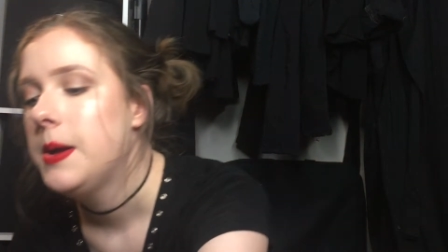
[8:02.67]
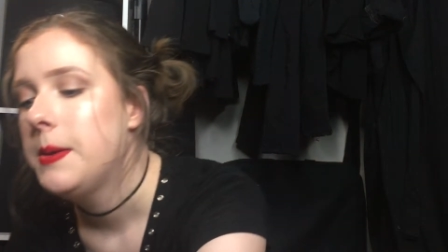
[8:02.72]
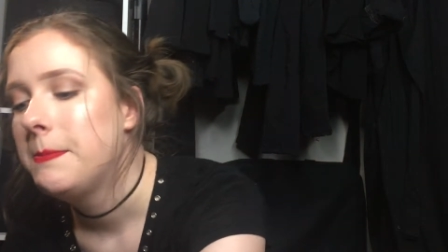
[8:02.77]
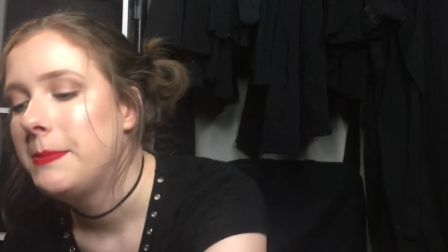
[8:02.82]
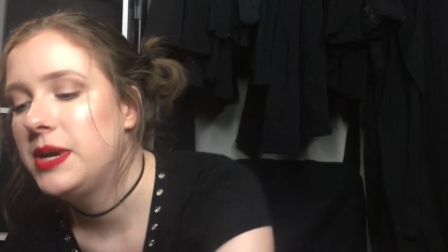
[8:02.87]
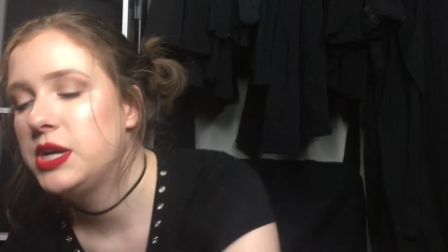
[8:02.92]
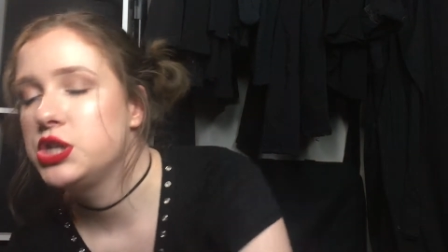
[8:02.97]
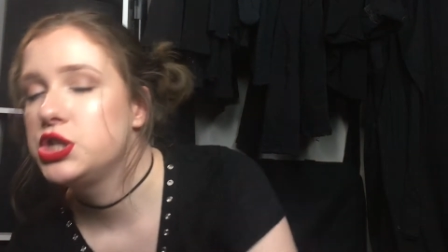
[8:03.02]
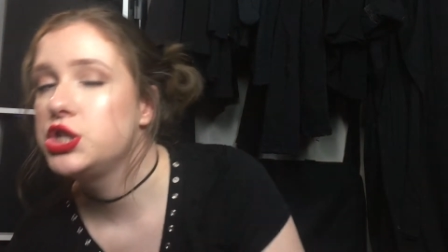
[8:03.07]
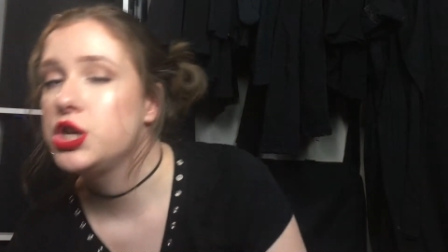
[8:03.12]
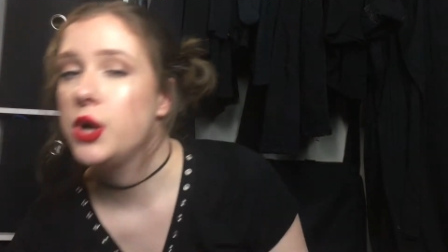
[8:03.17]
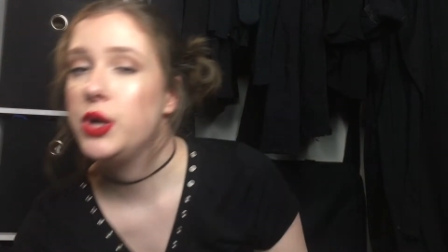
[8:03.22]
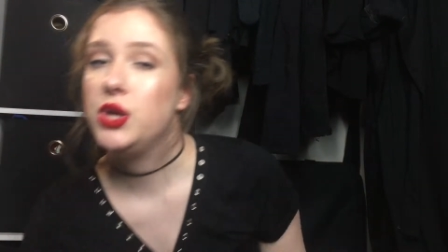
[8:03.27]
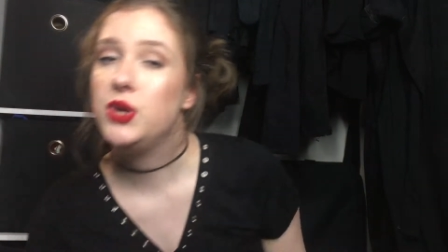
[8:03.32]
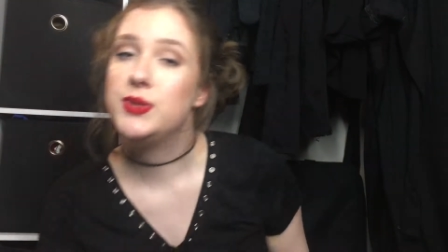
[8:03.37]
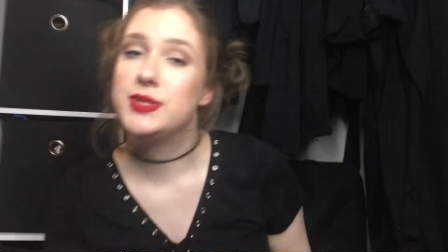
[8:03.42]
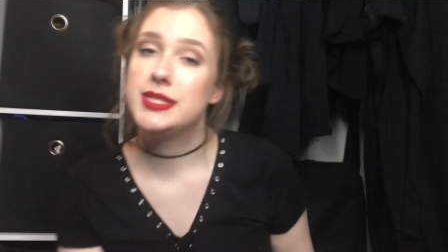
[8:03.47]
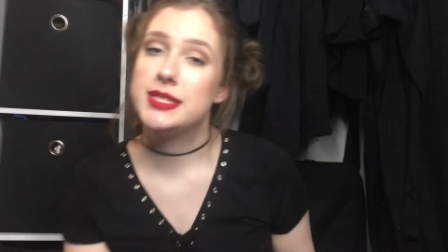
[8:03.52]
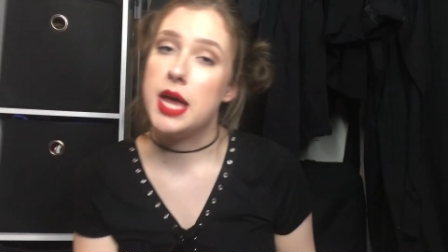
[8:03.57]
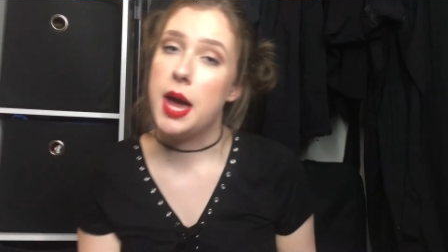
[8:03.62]
I'm gonna show
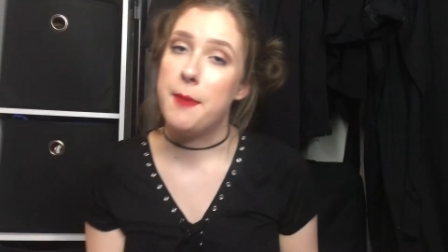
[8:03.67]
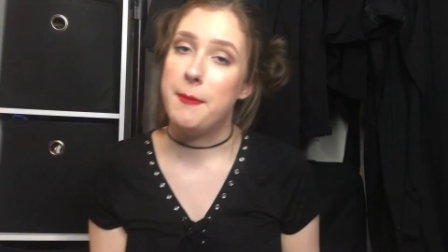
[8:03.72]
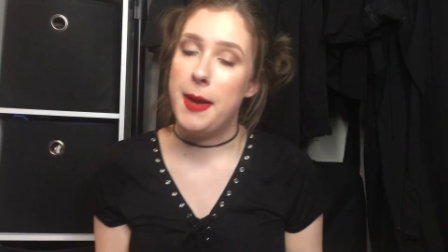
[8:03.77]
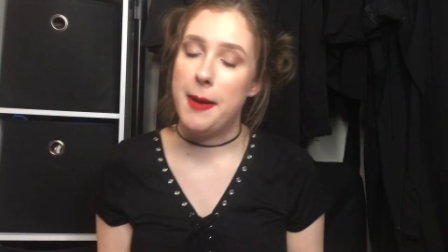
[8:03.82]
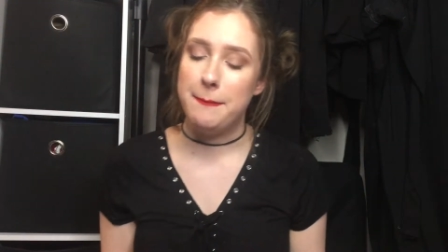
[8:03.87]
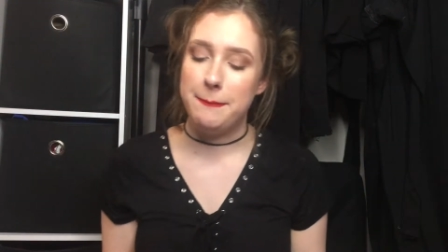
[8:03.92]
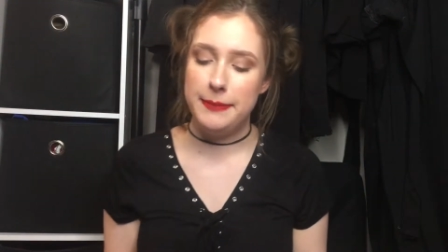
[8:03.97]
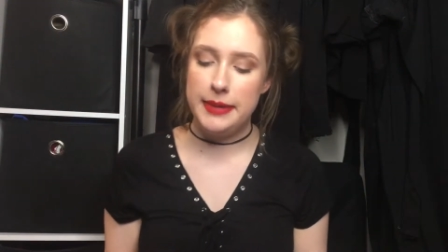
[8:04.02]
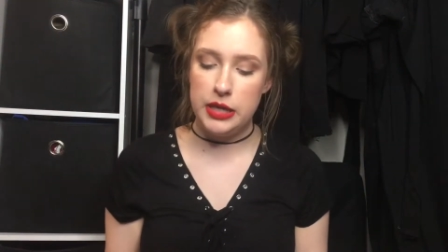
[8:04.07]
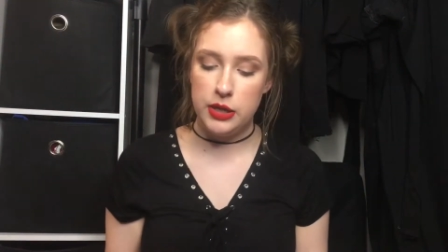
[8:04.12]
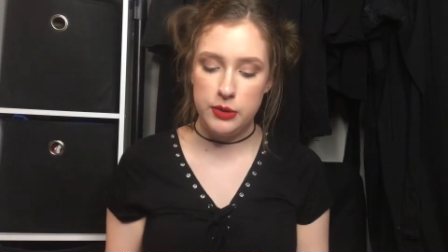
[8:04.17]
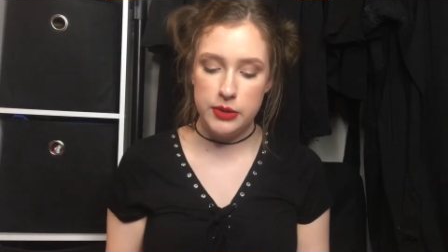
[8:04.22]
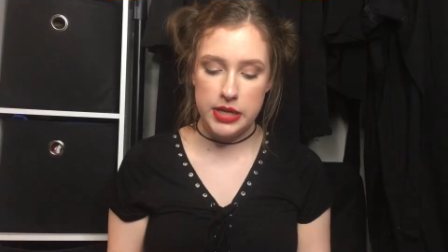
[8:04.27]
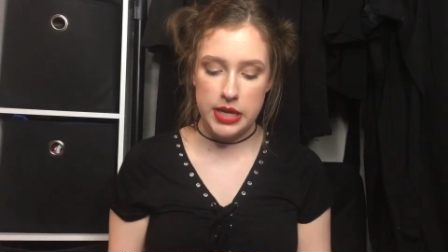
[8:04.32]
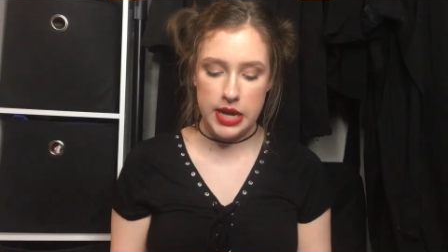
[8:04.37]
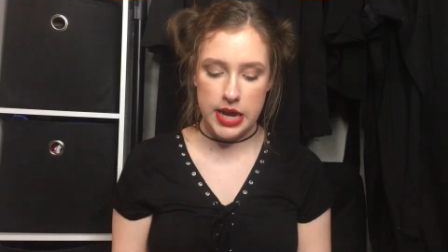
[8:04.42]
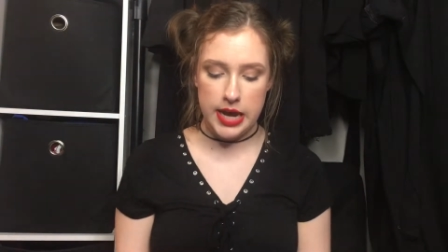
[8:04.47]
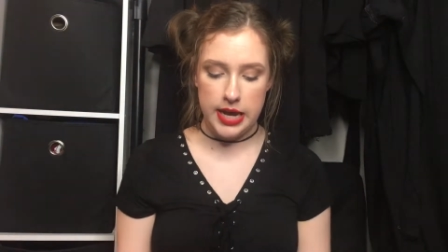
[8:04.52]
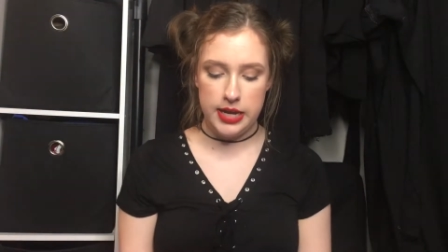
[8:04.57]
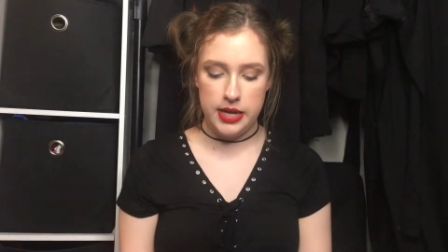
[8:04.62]
you some
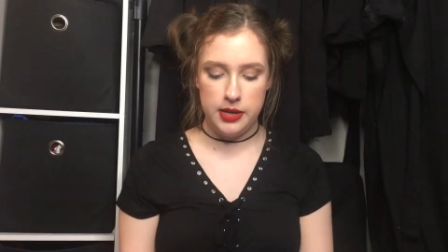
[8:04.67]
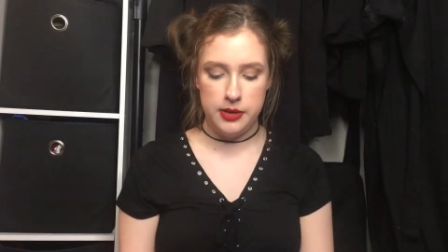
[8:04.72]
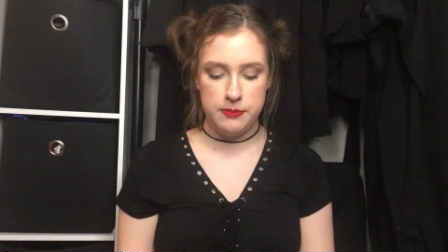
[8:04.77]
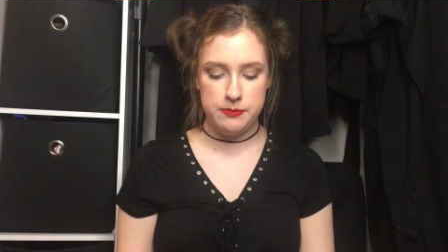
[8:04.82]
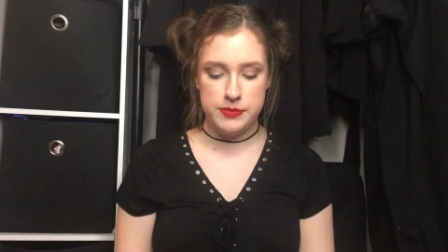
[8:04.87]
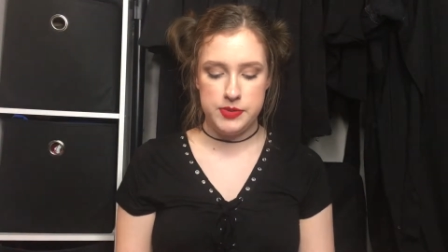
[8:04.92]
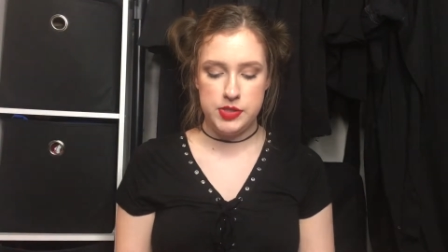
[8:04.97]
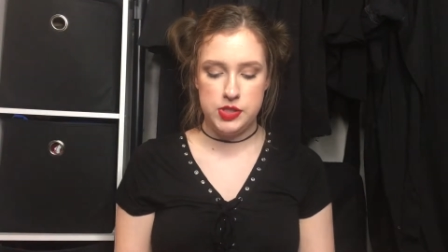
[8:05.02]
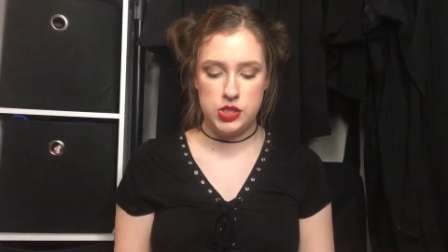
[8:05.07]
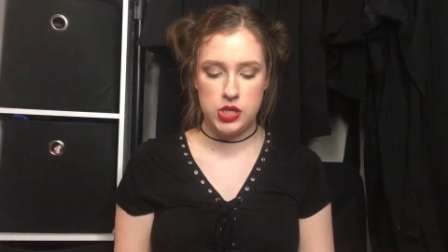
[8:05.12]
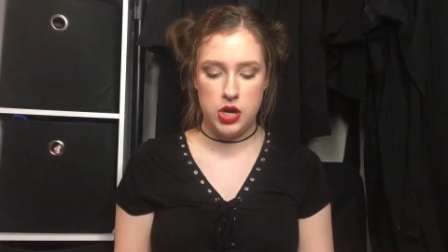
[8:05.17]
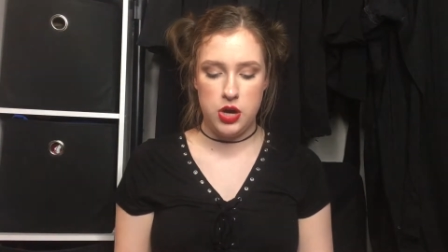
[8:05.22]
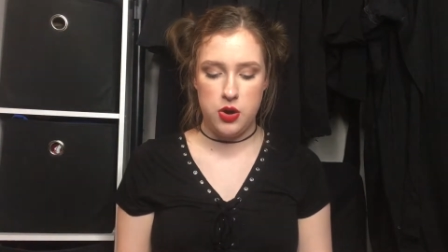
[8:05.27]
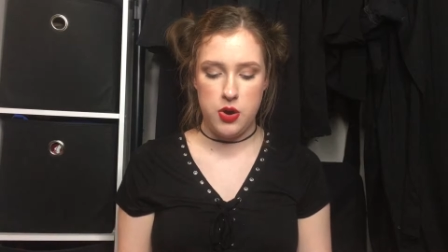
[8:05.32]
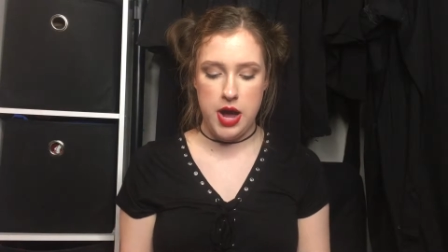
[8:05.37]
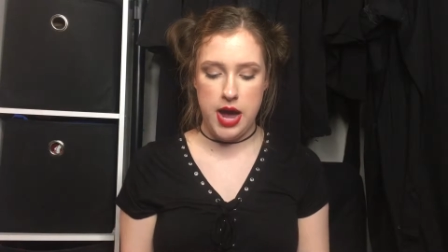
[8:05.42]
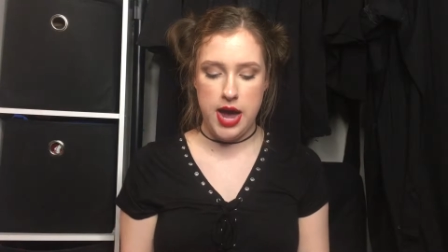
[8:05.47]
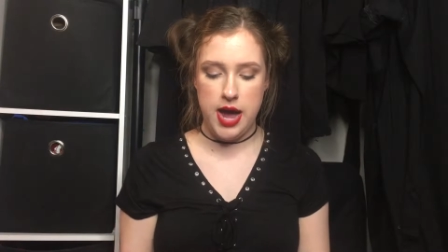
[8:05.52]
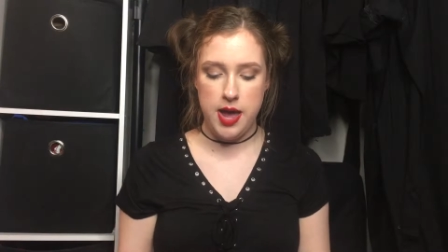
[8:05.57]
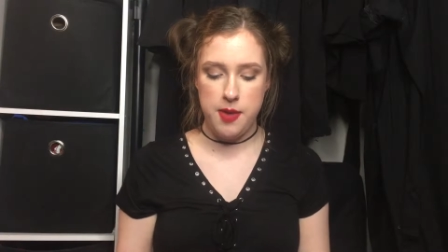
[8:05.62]
beauty items.
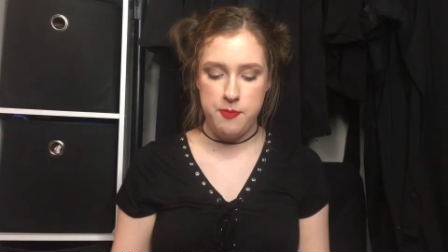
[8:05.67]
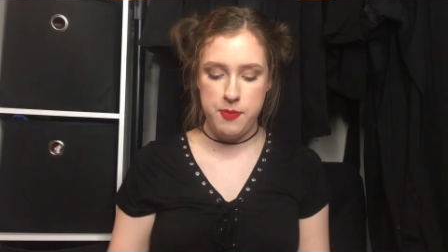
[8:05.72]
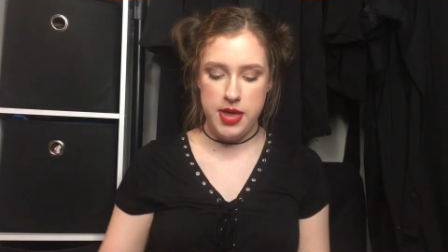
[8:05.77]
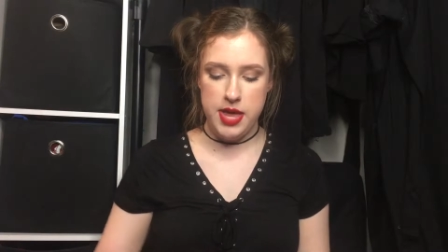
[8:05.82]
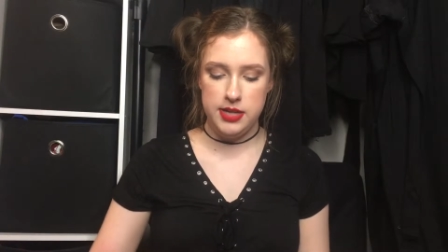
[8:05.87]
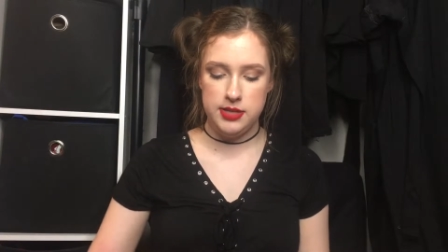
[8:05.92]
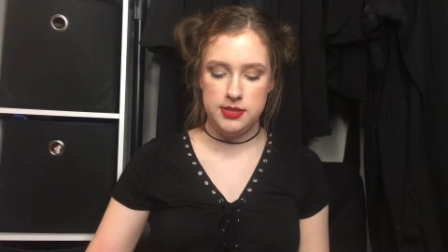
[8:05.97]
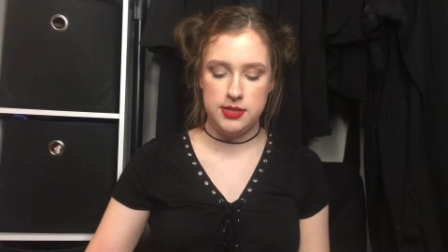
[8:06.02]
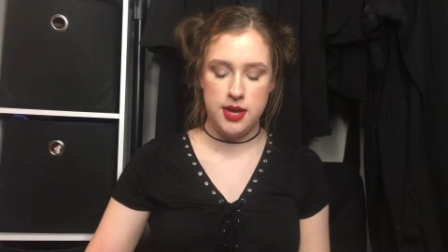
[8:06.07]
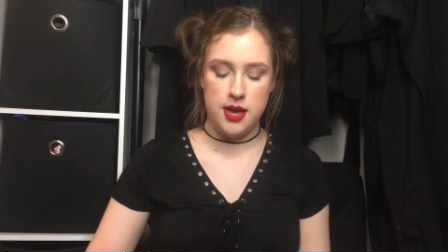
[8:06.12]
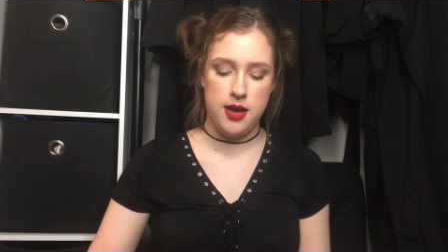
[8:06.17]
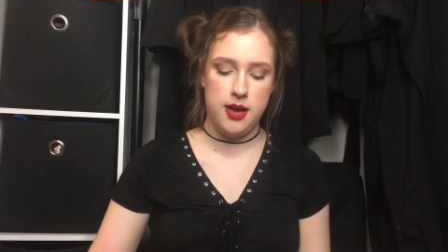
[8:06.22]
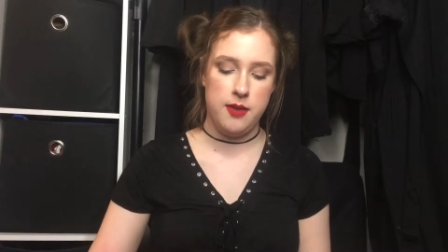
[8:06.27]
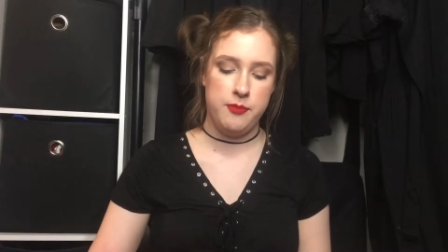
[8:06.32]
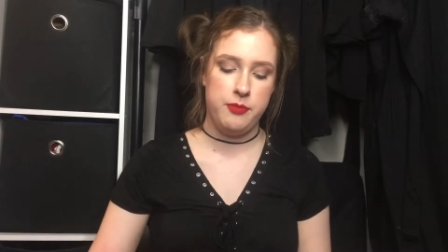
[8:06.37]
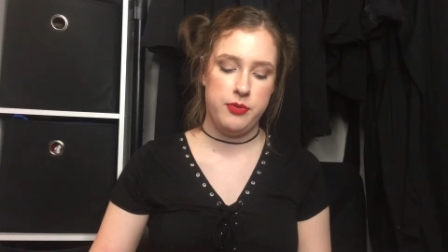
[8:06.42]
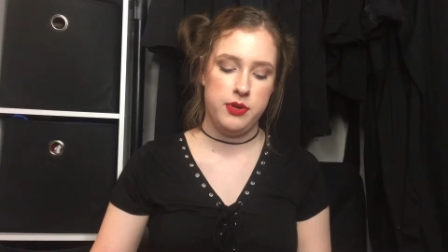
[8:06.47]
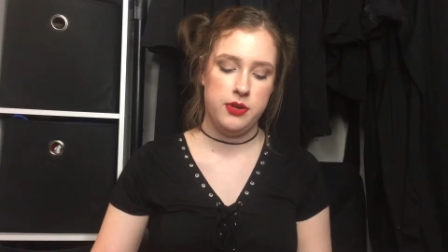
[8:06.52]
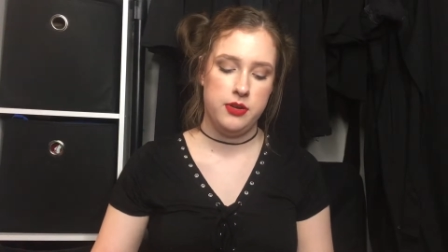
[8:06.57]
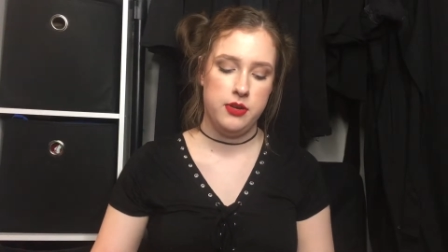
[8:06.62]
So I picked up,